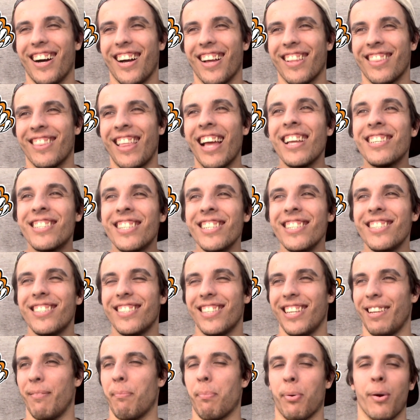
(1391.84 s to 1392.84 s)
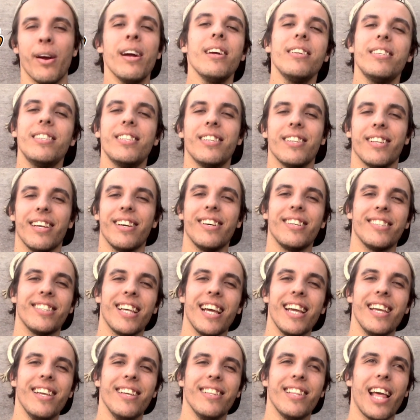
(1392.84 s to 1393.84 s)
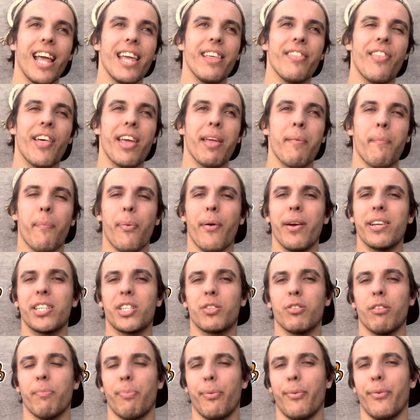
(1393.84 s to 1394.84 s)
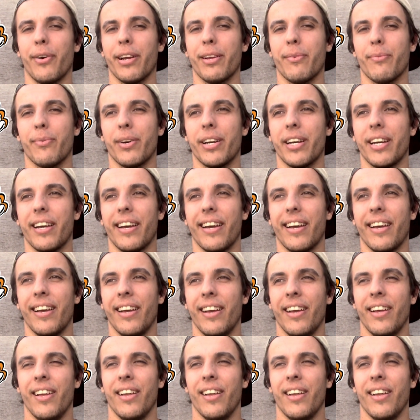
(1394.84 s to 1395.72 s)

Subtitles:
They did impress. They impressed to a point where